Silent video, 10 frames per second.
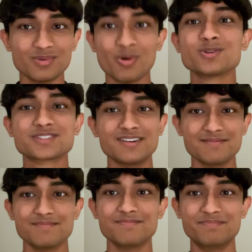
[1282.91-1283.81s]

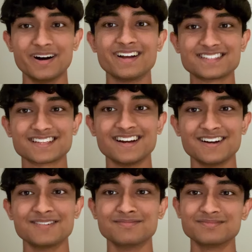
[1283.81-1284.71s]
Awesome, but
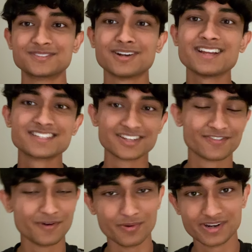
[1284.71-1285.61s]
try to look
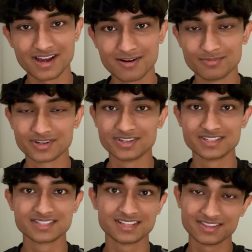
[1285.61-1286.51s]
forward now
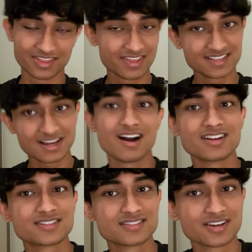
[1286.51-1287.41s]
because the things that
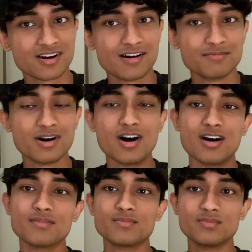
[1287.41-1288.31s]
are to come
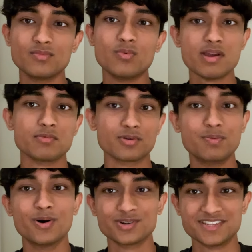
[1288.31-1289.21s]
are way more
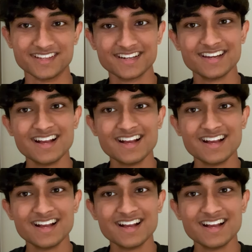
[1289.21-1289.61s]
important.